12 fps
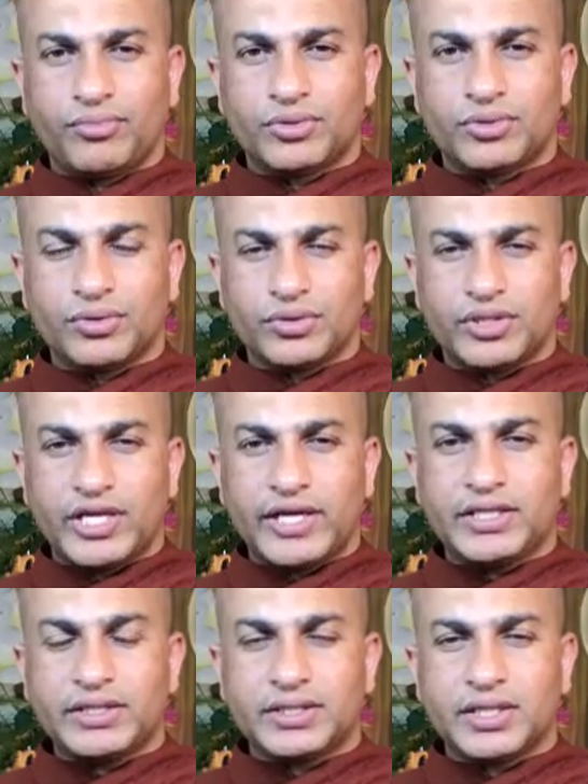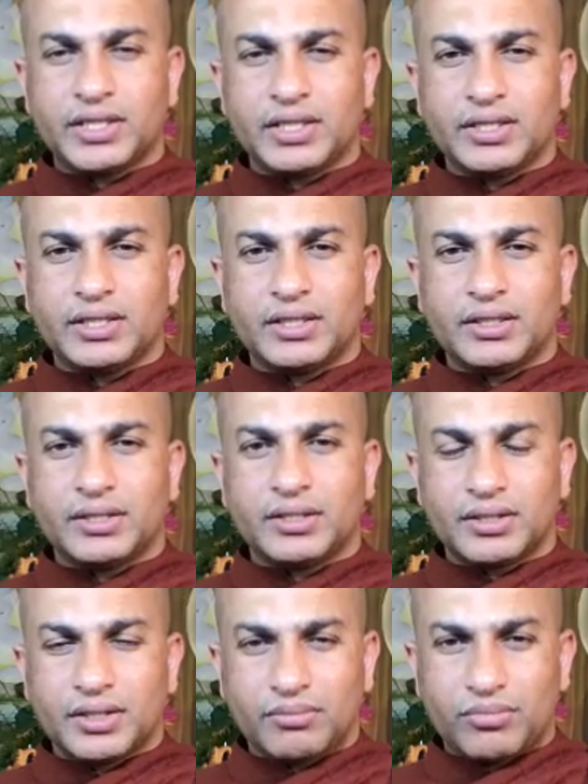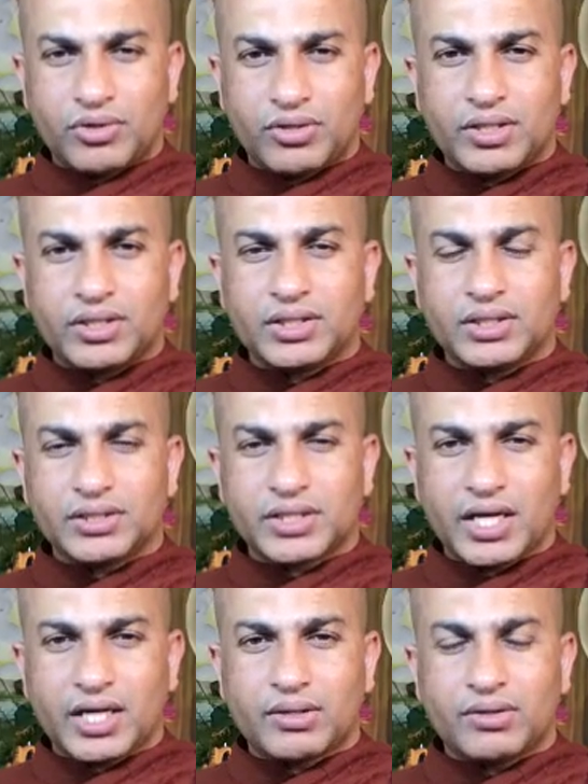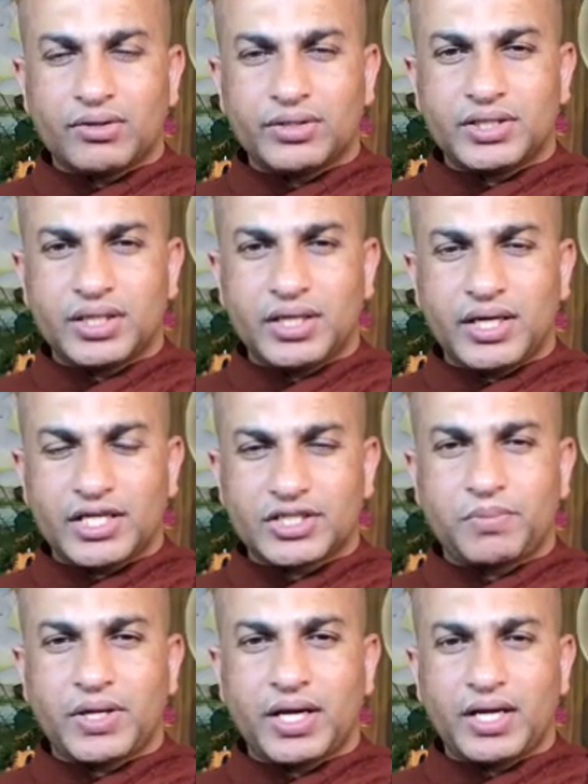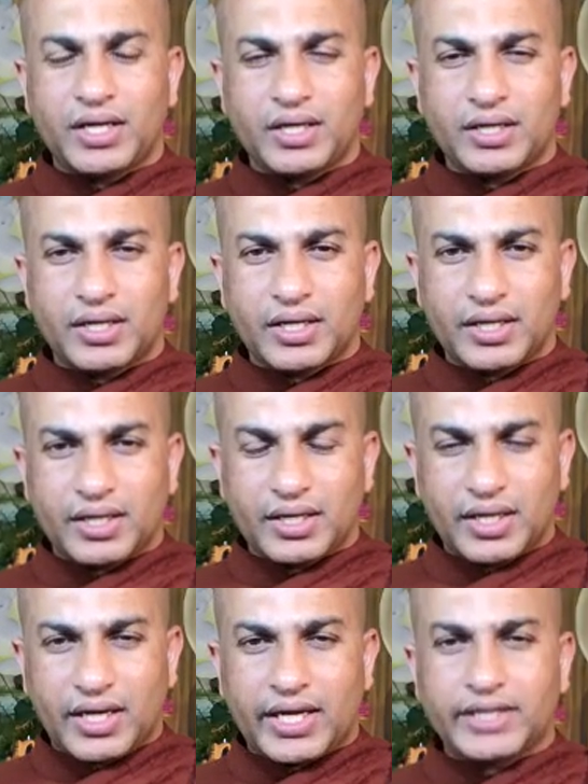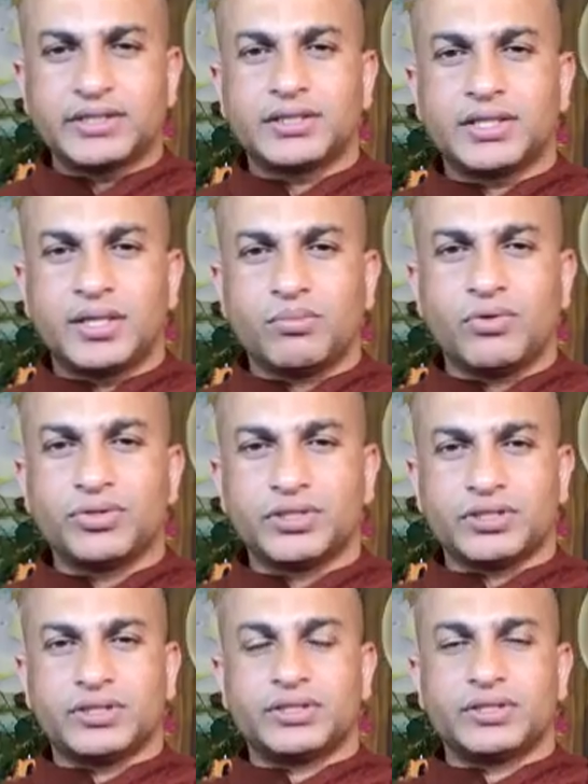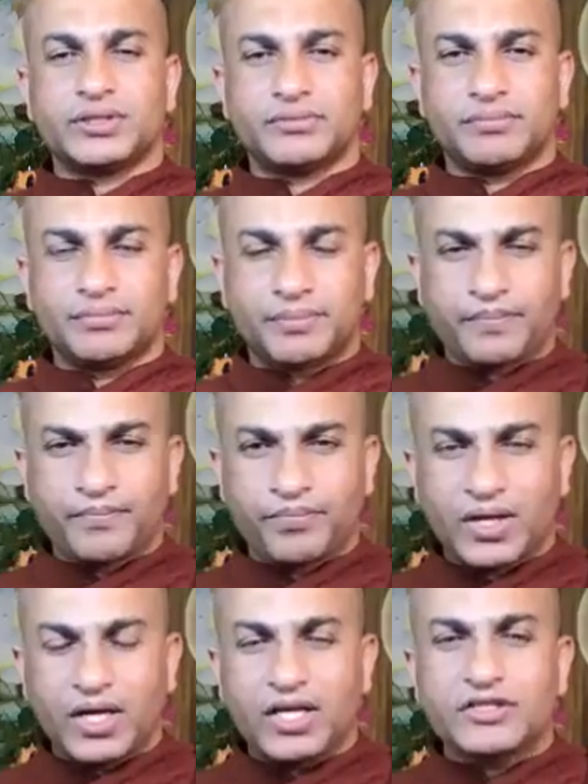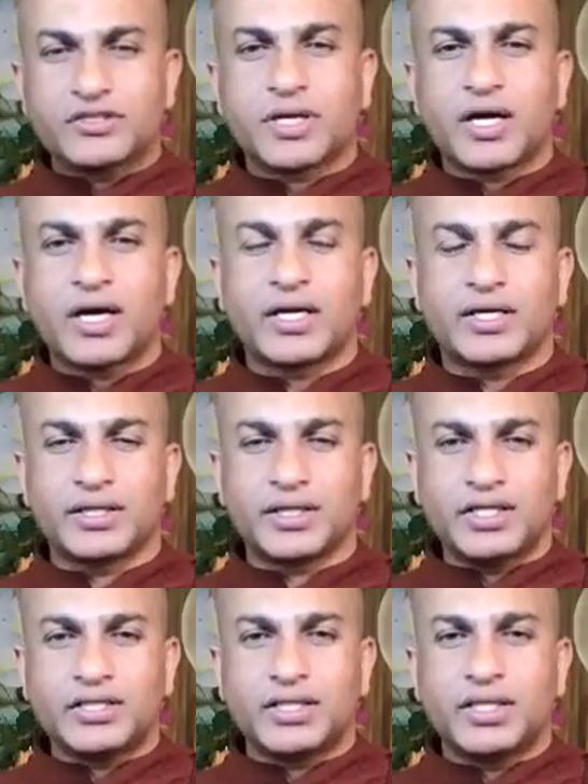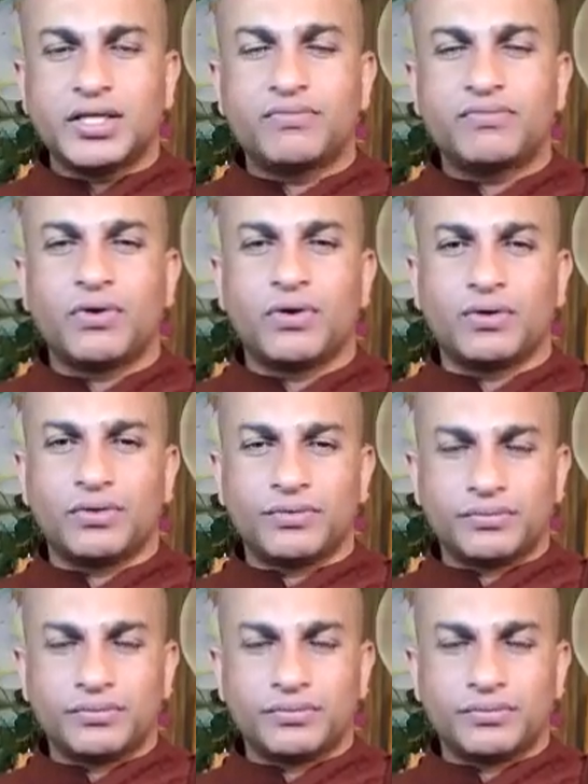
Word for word: So that is the, the modern psychology explain as emotions. It's current, it's in a flow.